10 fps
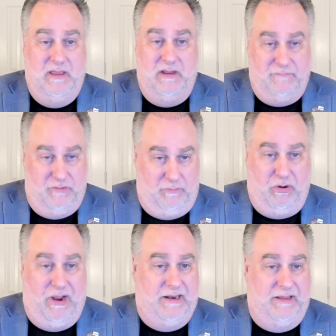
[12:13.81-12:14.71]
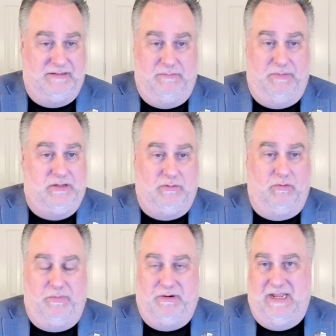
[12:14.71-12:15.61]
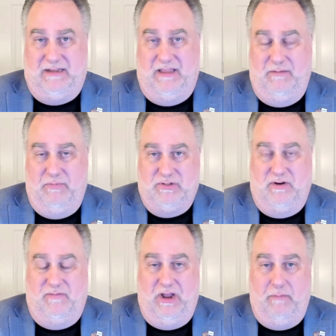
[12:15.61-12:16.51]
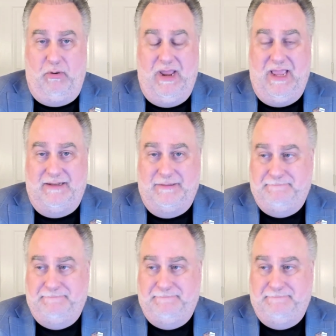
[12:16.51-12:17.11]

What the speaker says: for the products, to make sure we're protecting and preserving our brand.